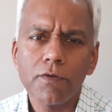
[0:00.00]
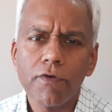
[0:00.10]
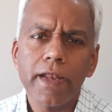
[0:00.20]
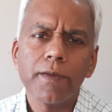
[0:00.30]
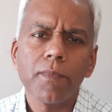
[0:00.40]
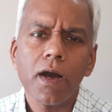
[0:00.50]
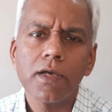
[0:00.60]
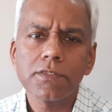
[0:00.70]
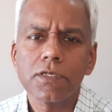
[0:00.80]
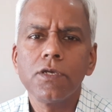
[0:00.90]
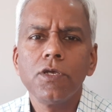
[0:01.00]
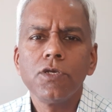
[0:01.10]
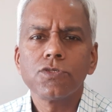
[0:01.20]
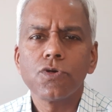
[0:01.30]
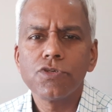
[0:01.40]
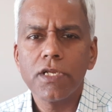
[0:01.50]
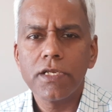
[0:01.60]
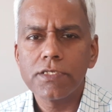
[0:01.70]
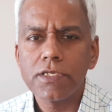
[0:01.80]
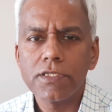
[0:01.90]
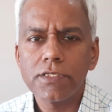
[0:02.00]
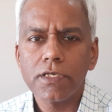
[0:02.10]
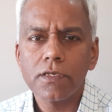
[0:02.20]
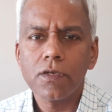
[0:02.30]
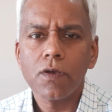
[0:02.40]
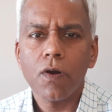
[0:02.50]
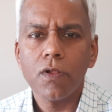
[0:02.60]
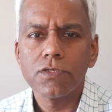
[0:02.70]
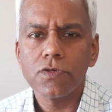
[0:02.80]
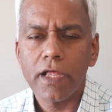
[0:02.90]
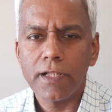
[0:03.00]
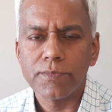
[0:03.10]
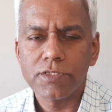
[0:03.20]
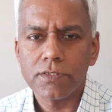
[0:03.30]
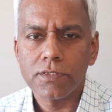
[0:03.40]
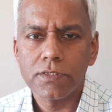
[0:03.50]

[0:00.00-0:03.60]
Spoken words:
Wearing mask, social distancing also helps.